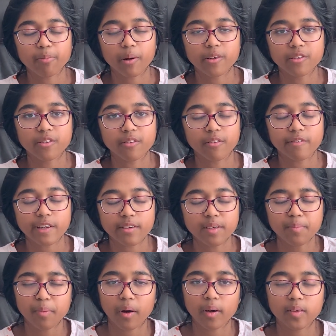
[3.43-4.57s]
Part 2 of Harry
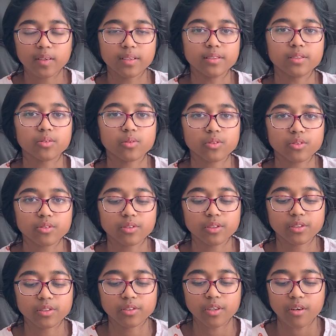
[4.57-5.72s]
Potter and the Sorcerer's
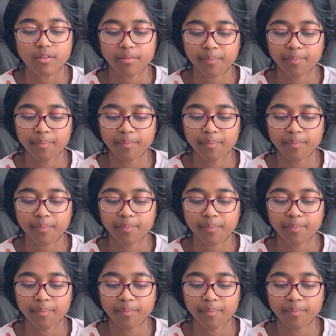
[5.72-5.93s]
Stone.